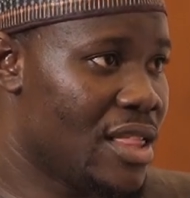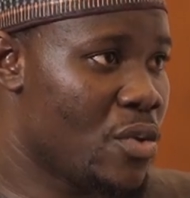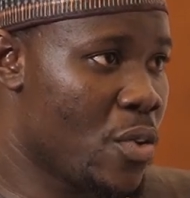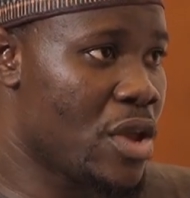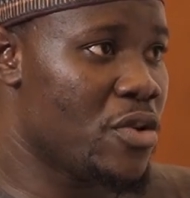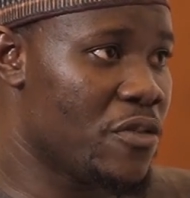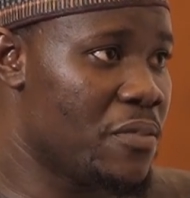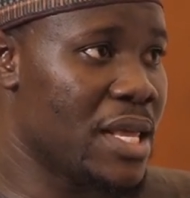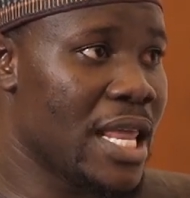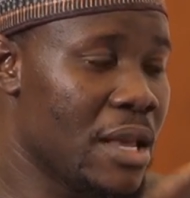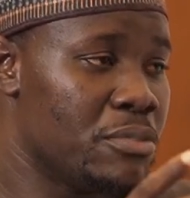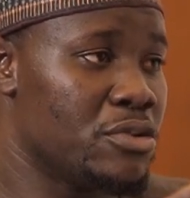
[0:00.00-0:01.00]
the way you've
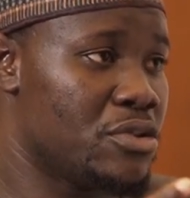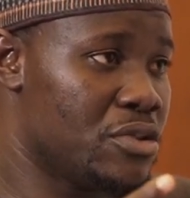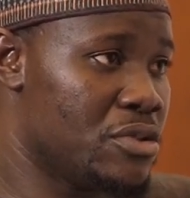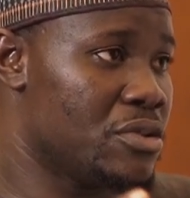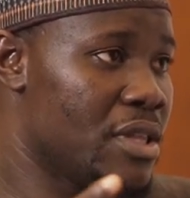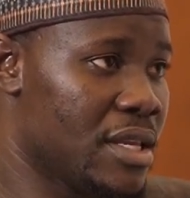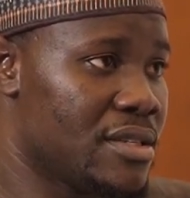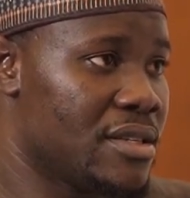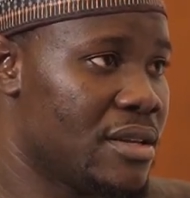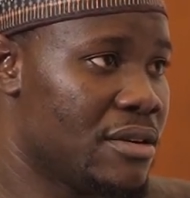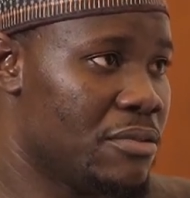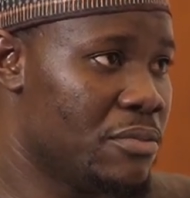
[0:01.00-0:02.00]
been able to do
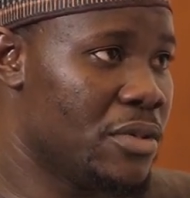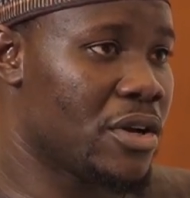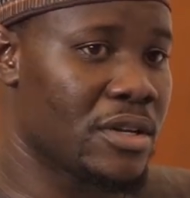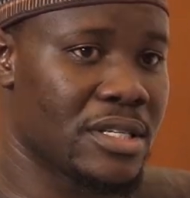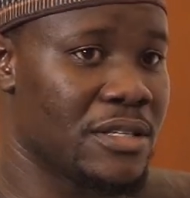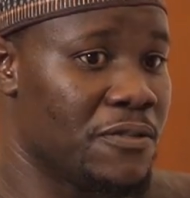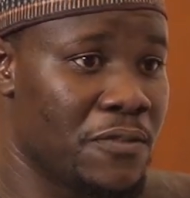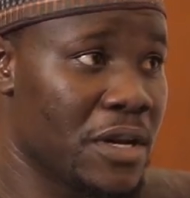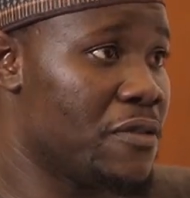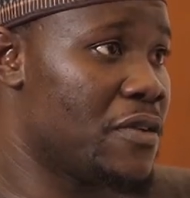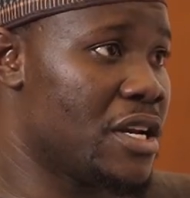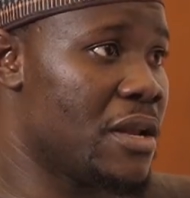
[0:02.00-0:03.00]
this, because it's
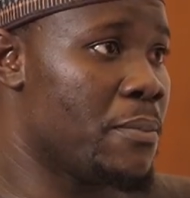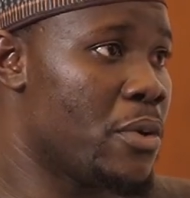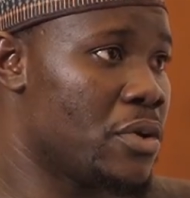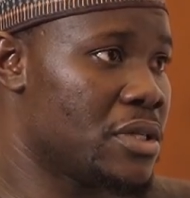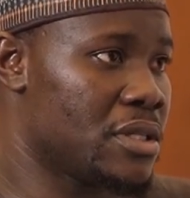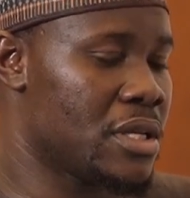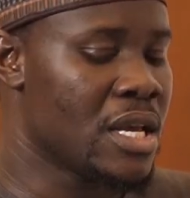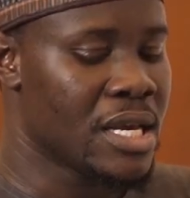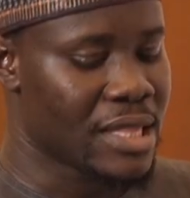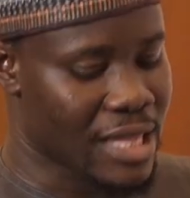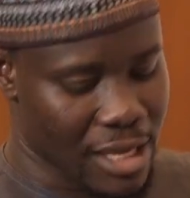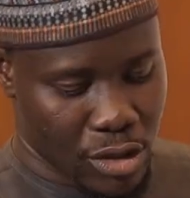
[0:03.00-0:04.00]
very, very important.
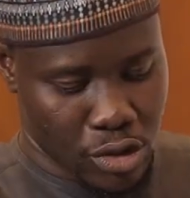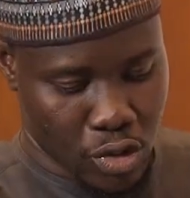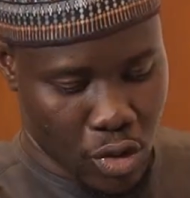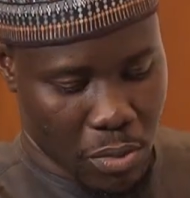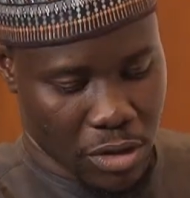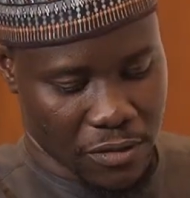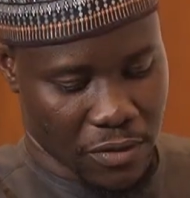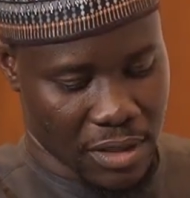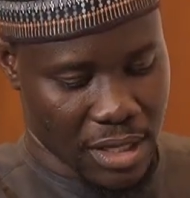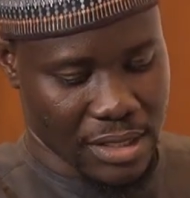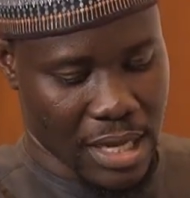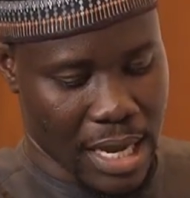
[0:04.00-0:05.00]
Thank you so much for
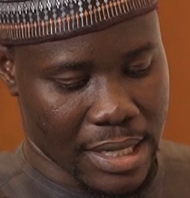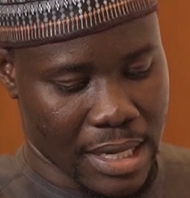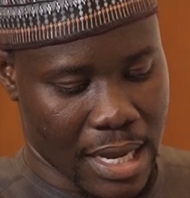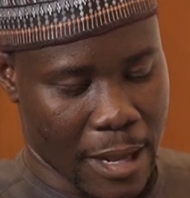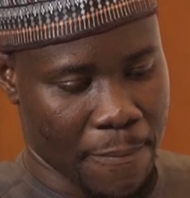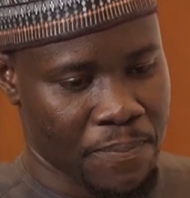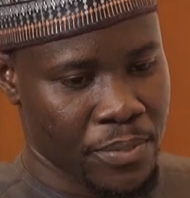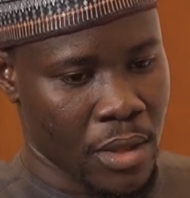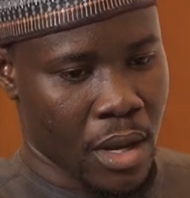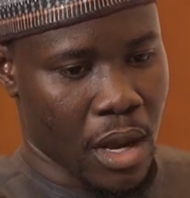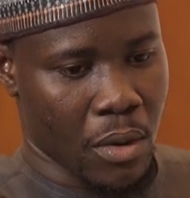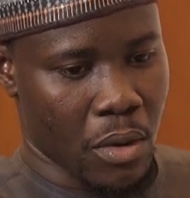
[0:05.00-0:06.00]
this. And
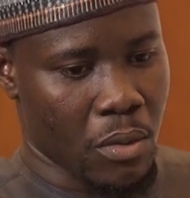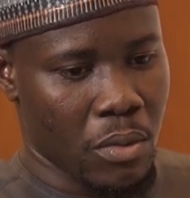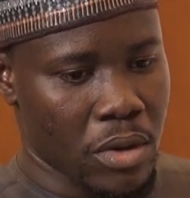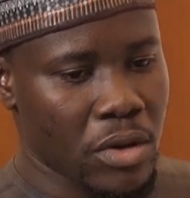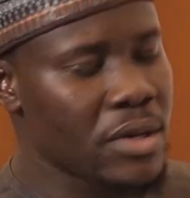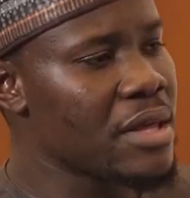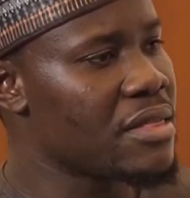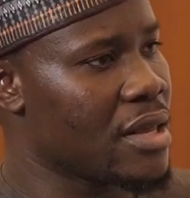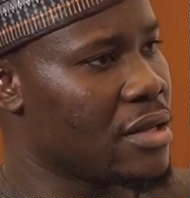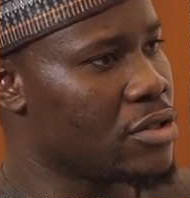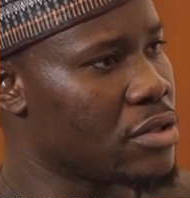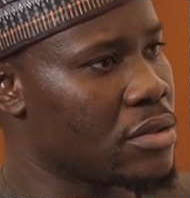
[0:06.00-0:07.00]
one other
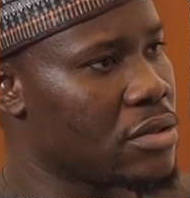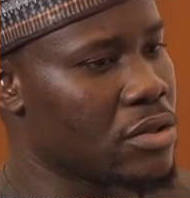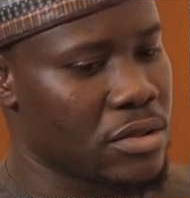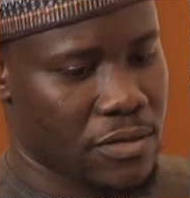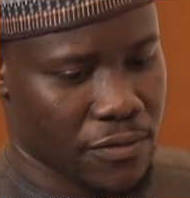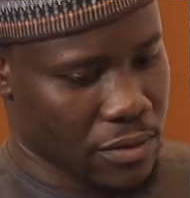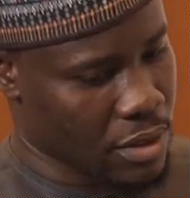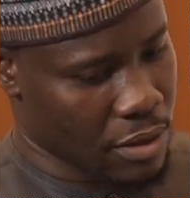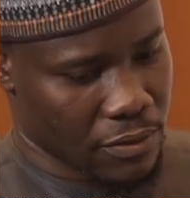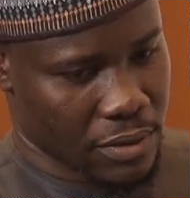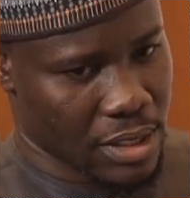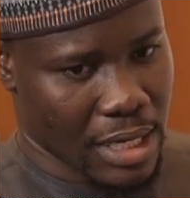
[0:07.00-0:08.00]
thing, just for
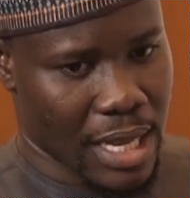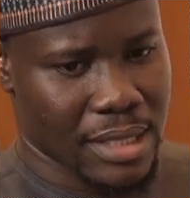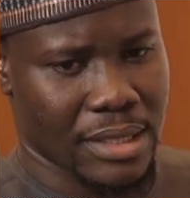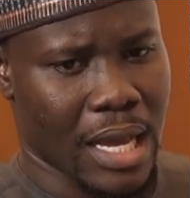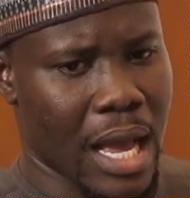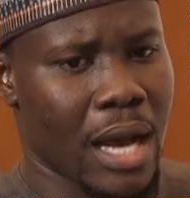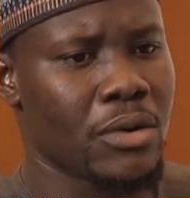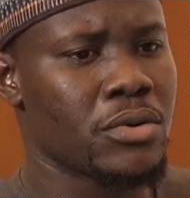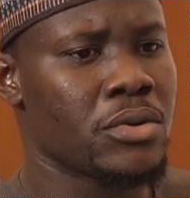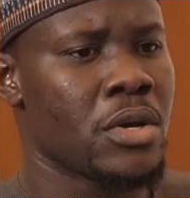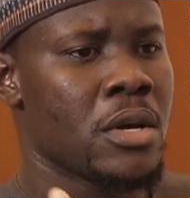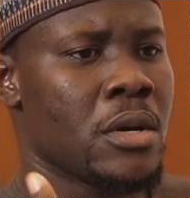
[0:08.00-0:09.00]
the last,
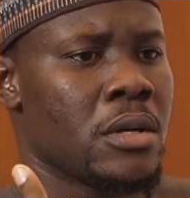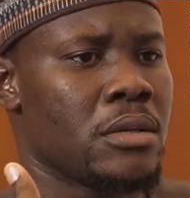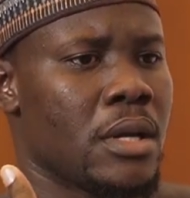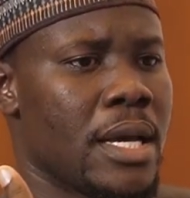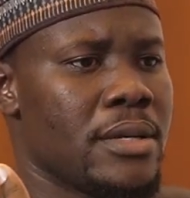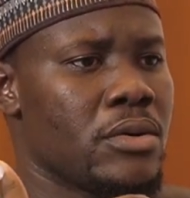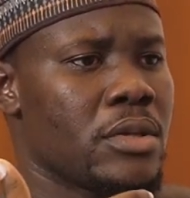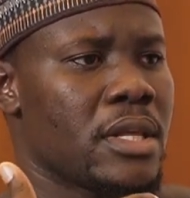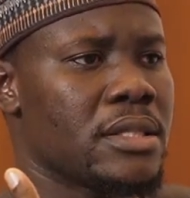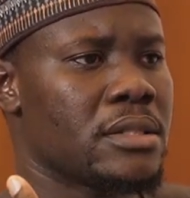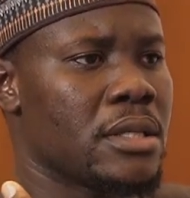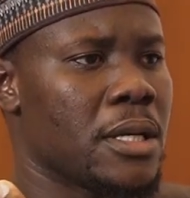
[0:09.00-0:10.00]
how I know
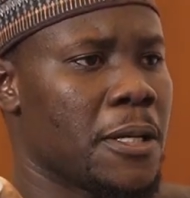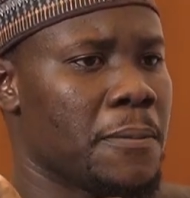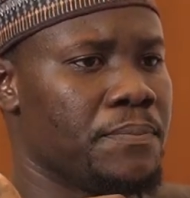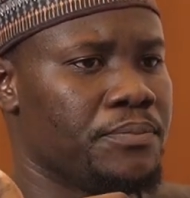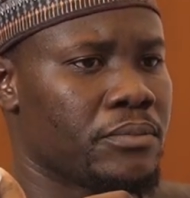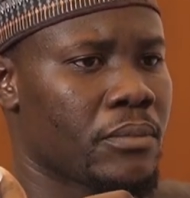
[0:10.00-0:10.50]
that.